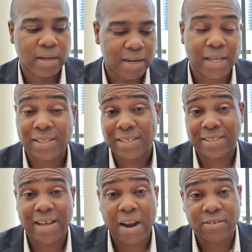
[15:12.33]
That's the
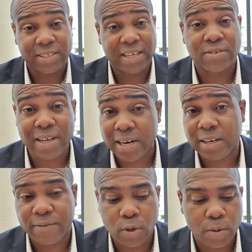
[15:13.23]
kind of skills I
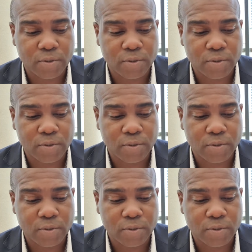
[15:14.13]
developed.